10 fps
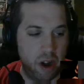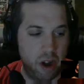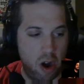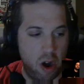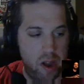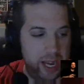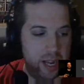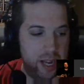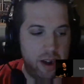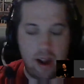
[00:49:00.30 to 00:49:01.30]
know,
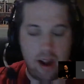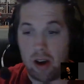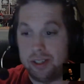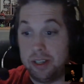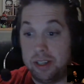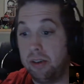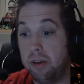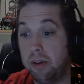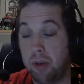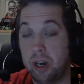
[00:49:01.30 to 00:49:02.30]
Ian and our sons
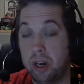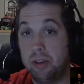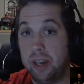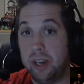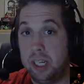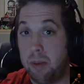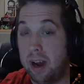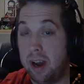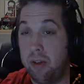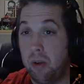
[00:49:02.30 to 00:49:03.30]
are pretty close in age.
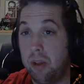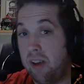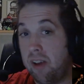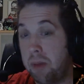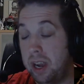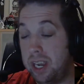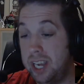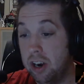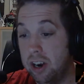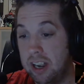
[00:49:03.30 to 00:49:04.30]
They're only off by a
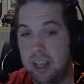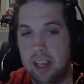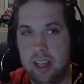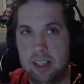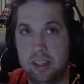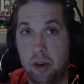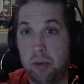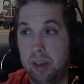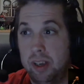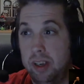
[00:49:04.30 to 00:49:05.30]
year.
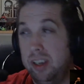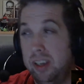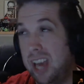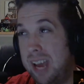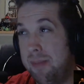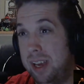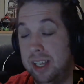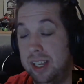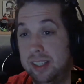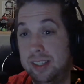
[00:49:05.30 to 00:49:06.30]
So Gabe
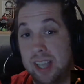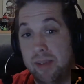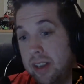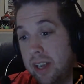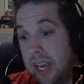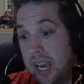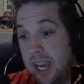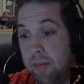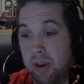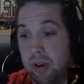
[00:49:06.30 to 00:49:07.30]
is 7,
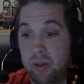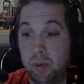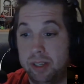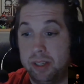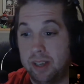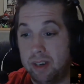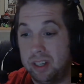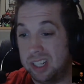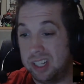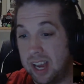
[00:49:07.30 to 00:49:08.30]
and Brendan will be 7
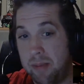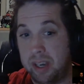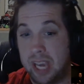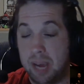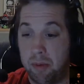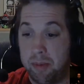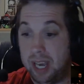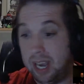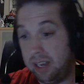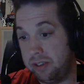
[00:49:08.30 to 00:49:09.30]
in July, but Gabe will
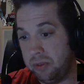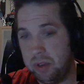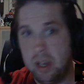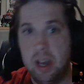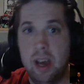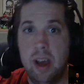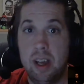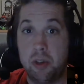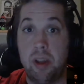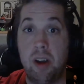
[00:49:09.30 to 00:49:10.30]
be 8 soon.
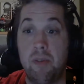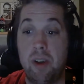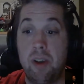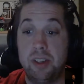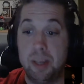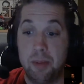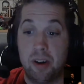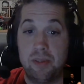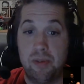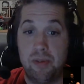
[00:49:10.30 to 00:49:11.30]
So they're very
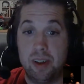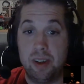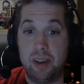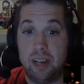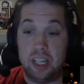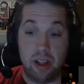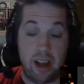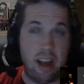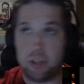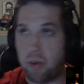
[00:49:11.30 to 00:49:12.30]
similar. In
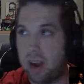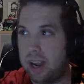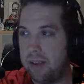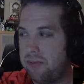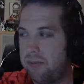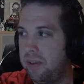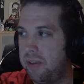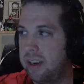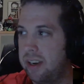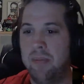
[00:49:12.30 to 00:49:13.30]
July, that's right. Fuck,
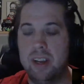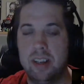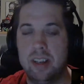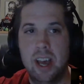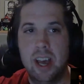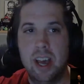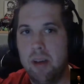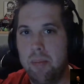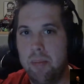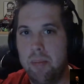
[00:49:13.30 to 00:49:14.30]
I keep forgetting.
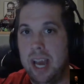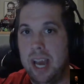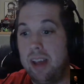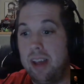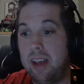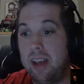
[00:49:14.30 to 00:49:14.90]
But yeah, they are